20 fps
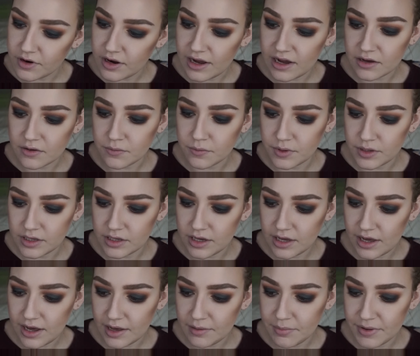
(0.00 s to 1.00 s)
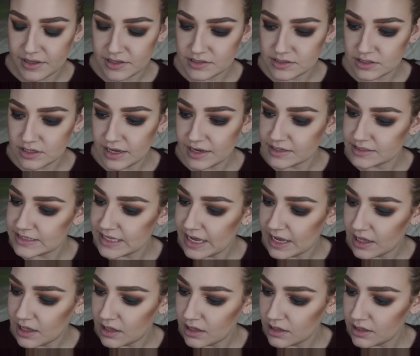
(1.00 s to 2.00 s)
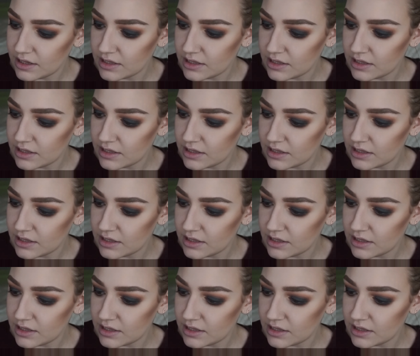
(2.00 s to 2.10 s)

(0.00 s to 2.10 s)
Aqua Eye Pencil XL,